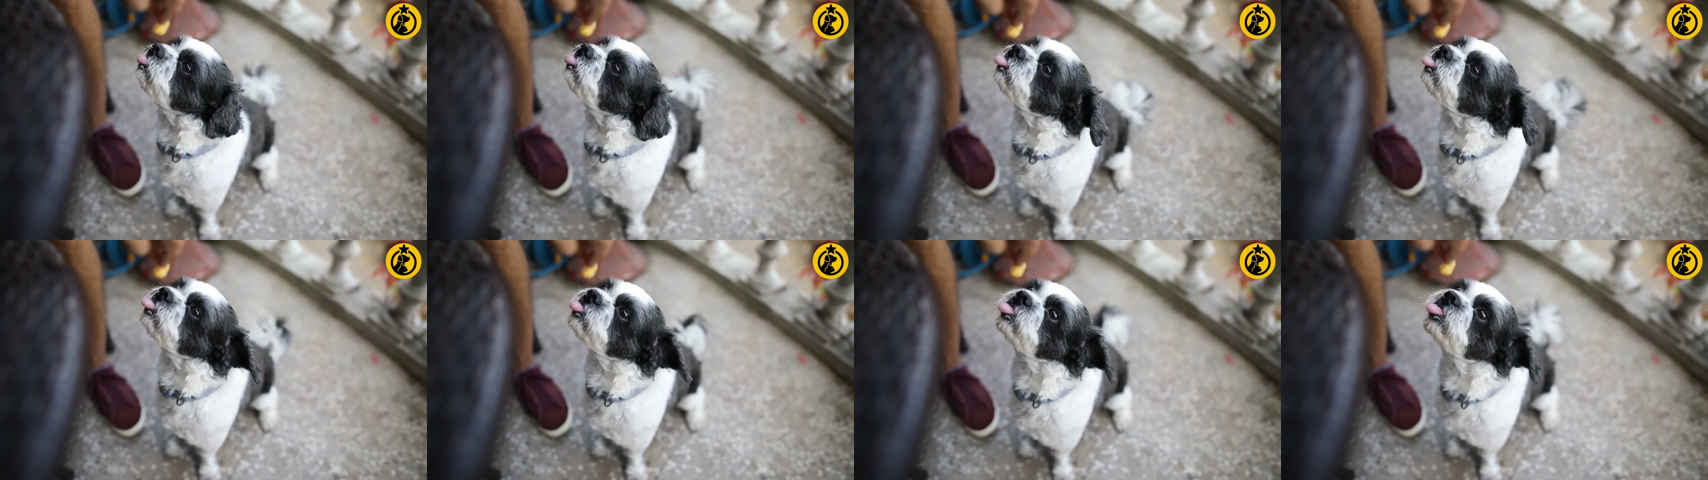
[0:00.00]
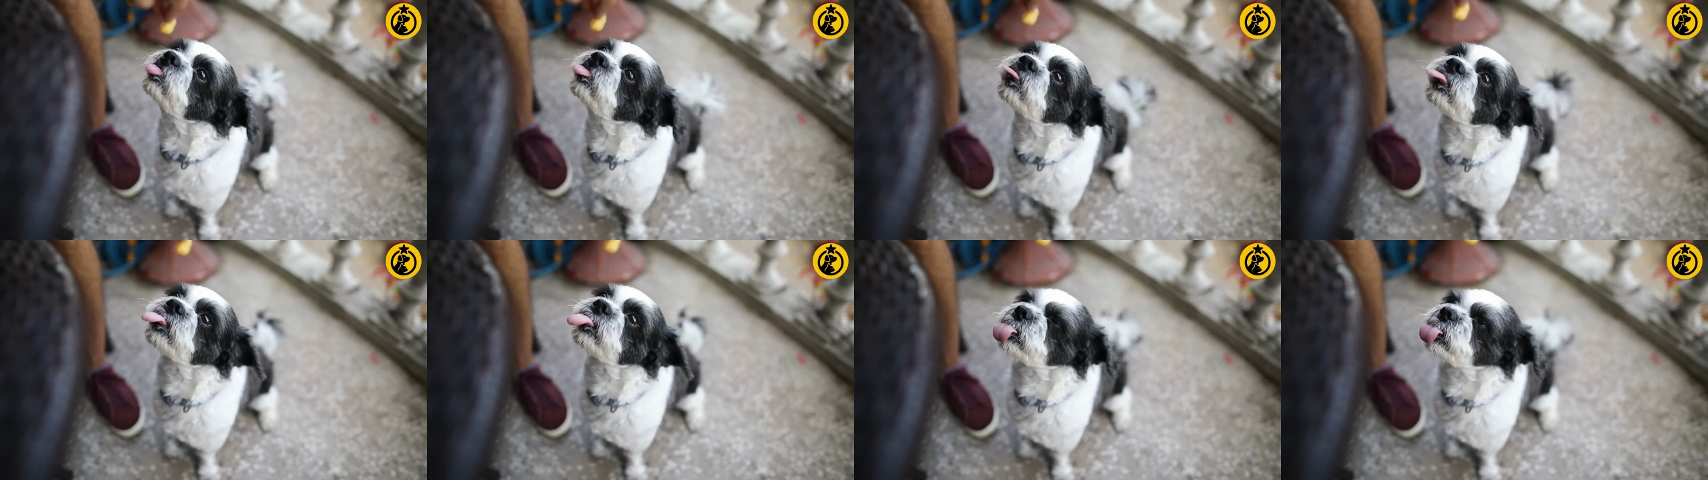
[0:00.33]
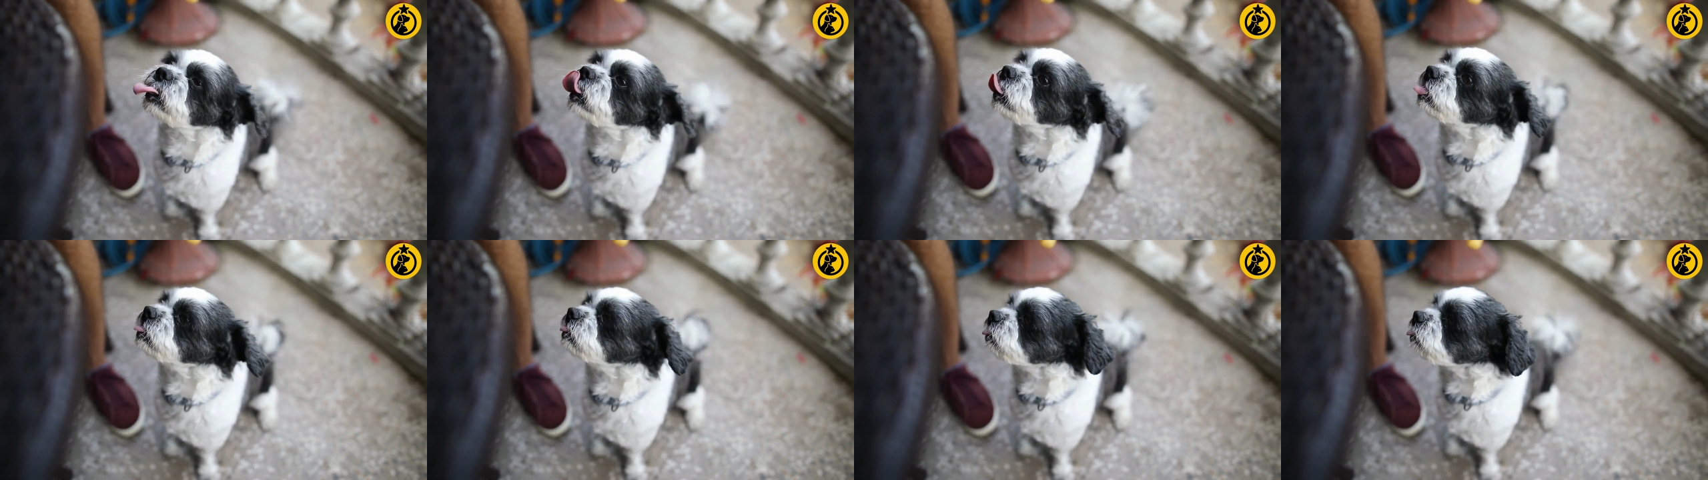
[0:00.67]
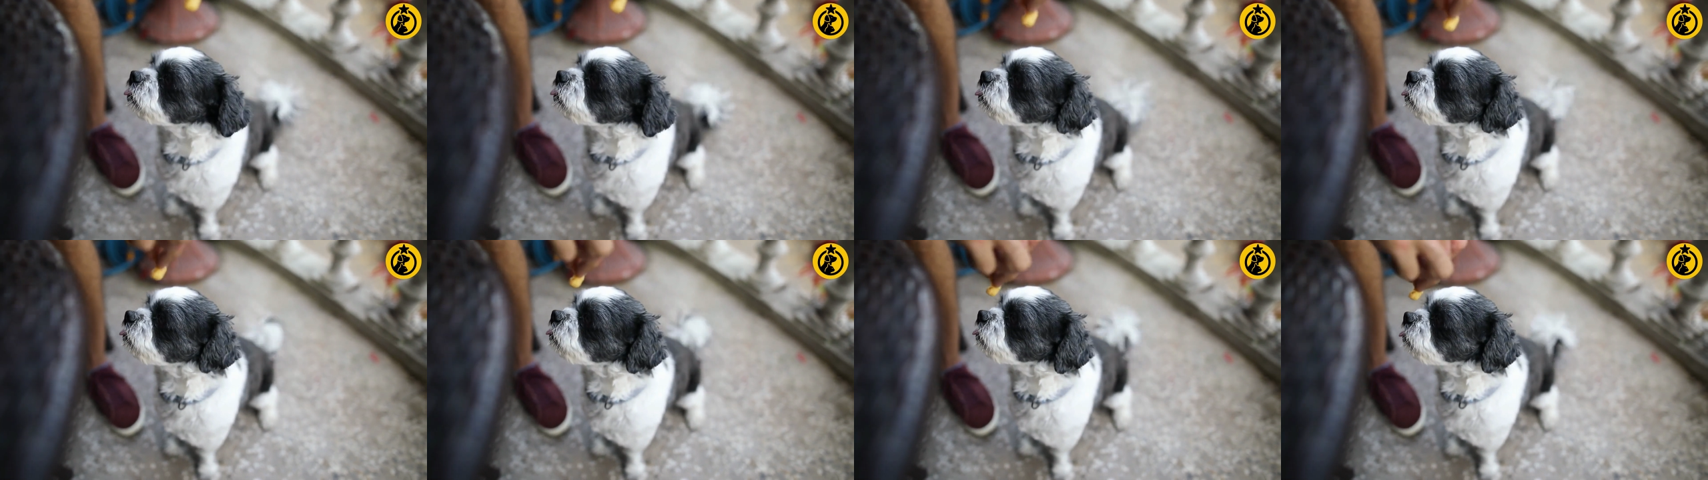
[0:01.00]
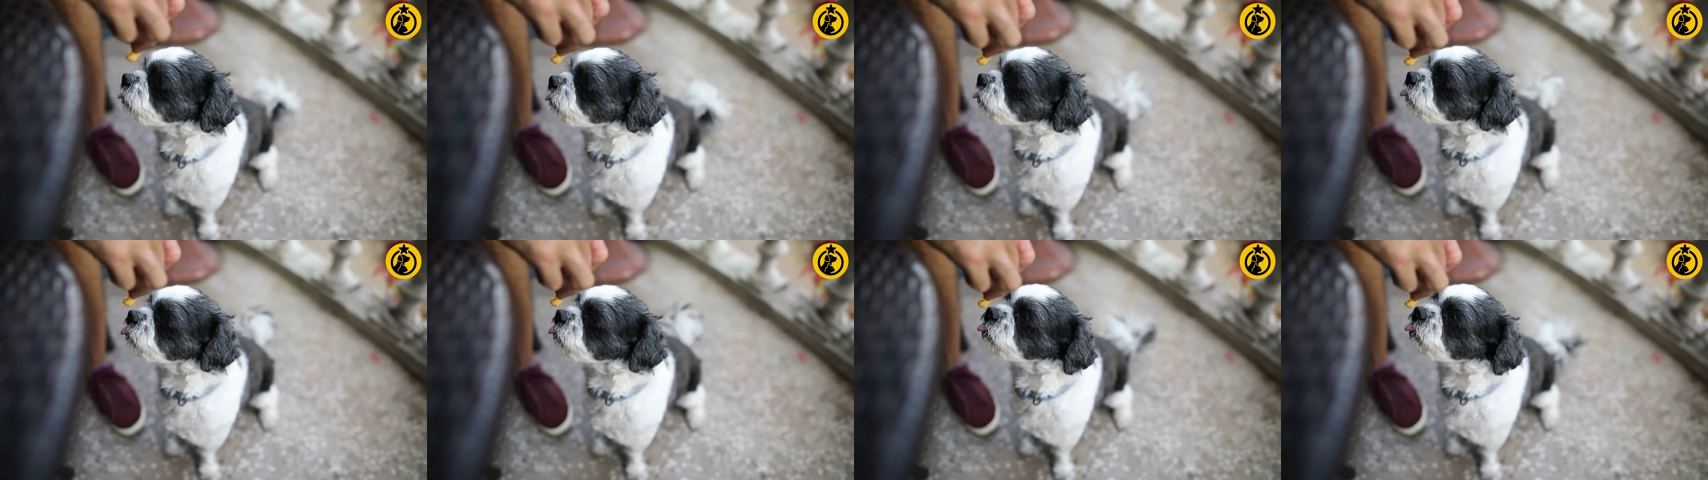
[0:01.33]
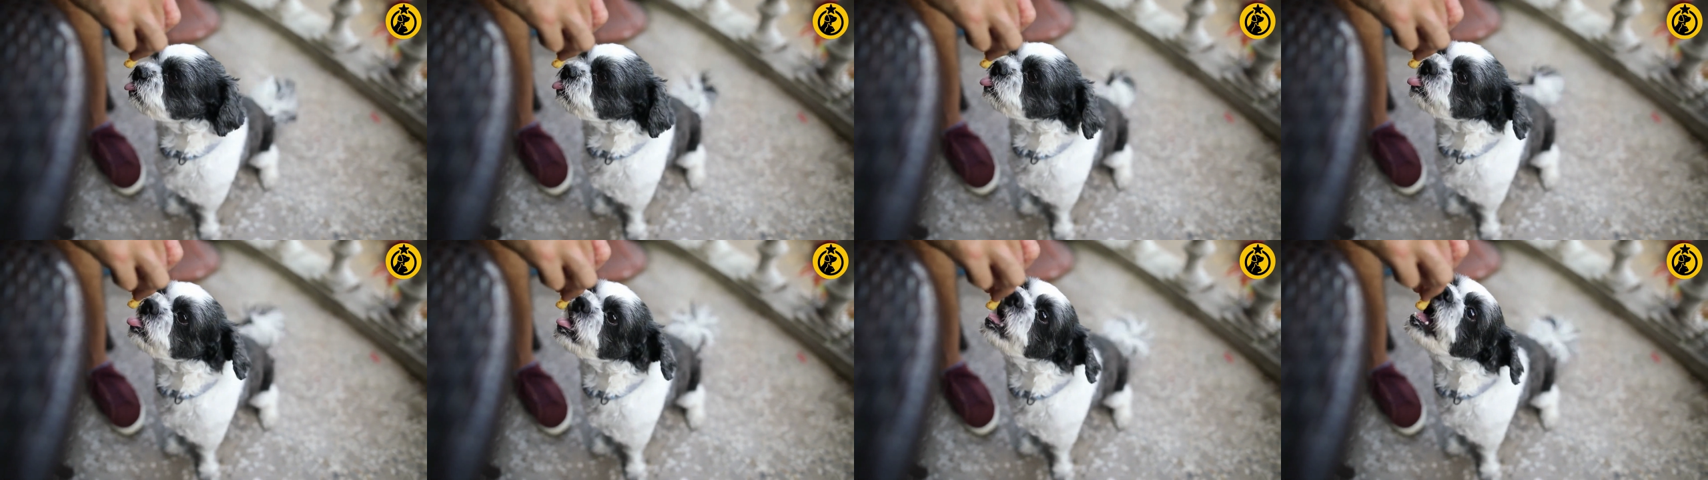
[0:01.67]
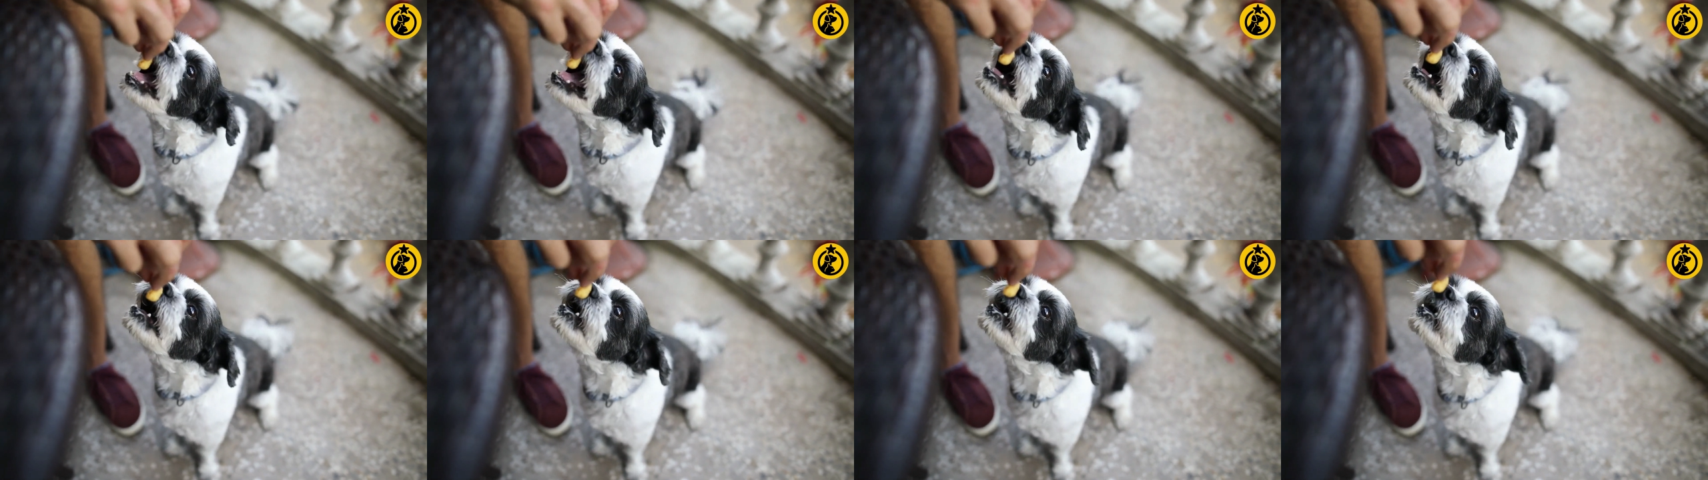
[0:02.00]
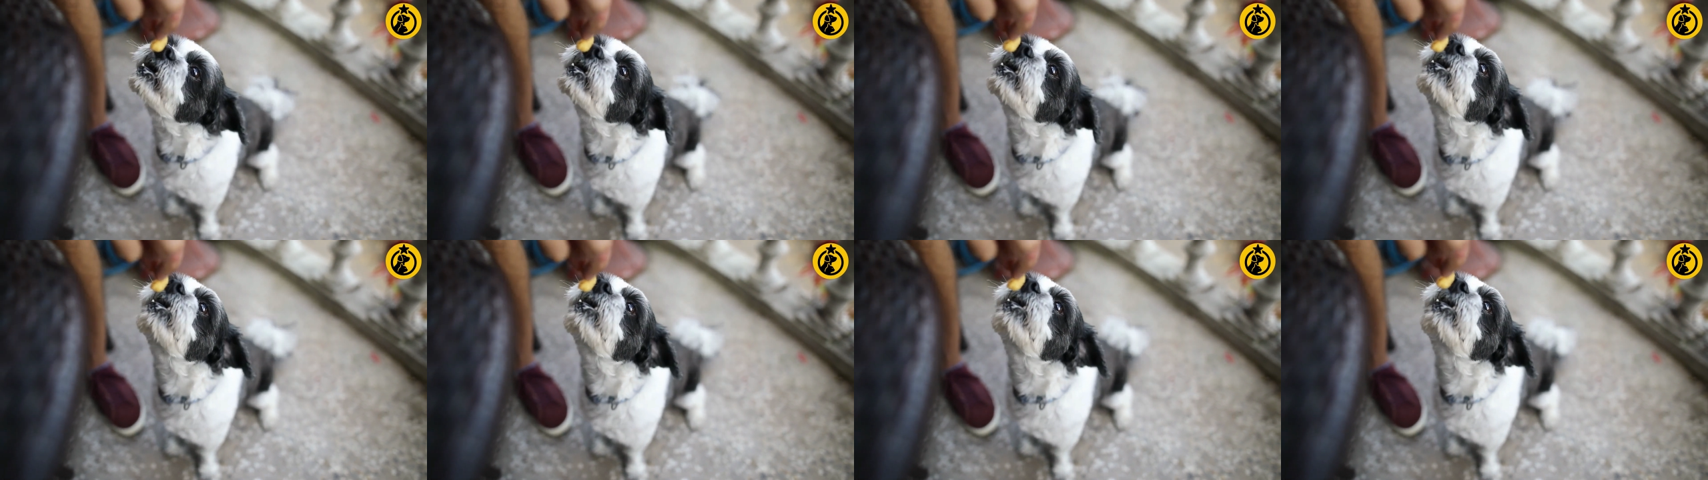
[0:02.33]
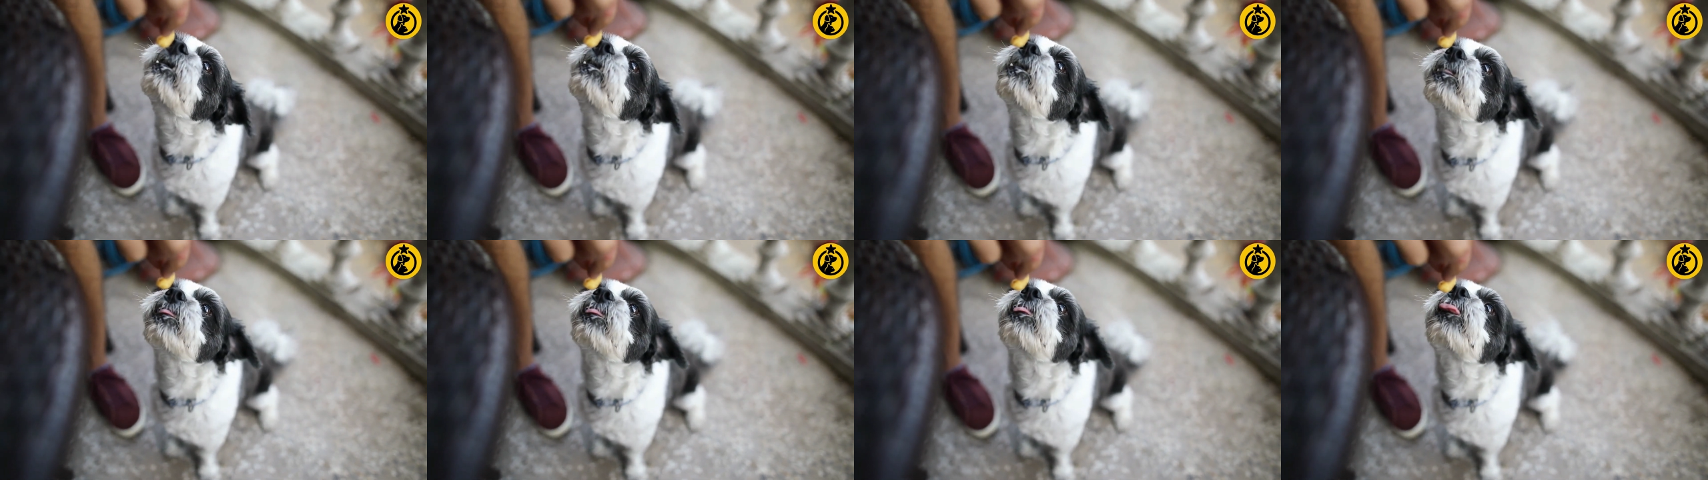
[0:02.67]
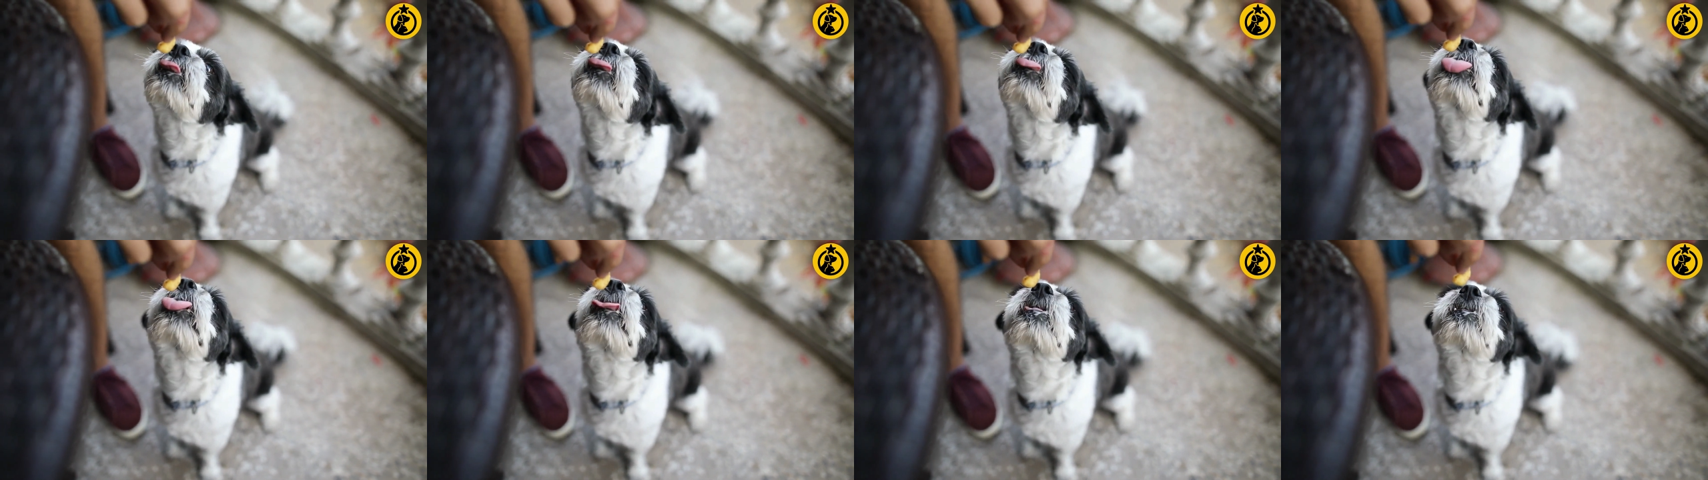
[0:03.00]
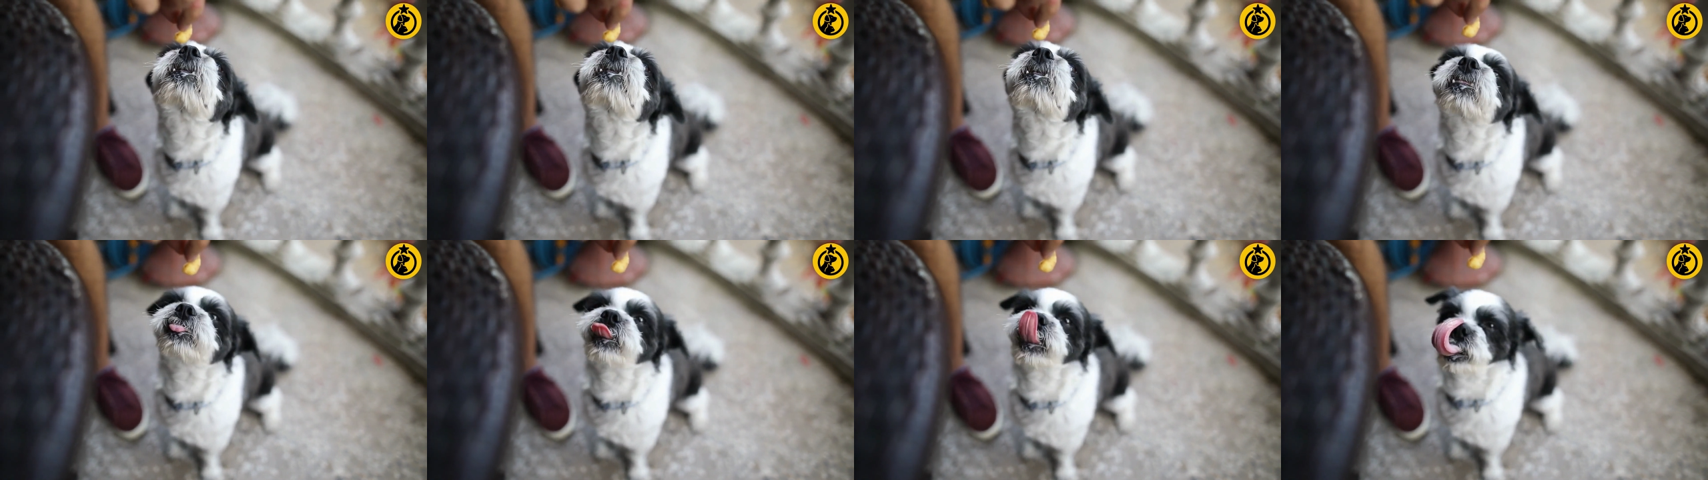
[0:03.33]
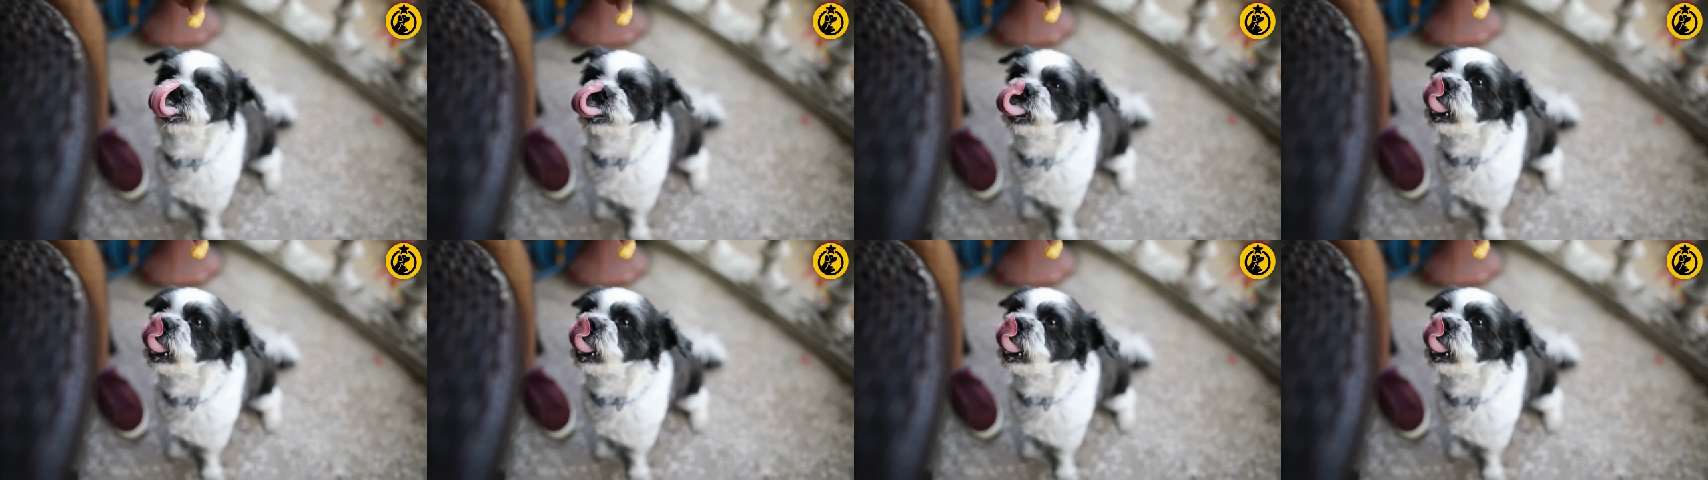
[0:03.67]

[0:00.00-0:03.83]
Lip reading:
Nobody's mouth can be seen.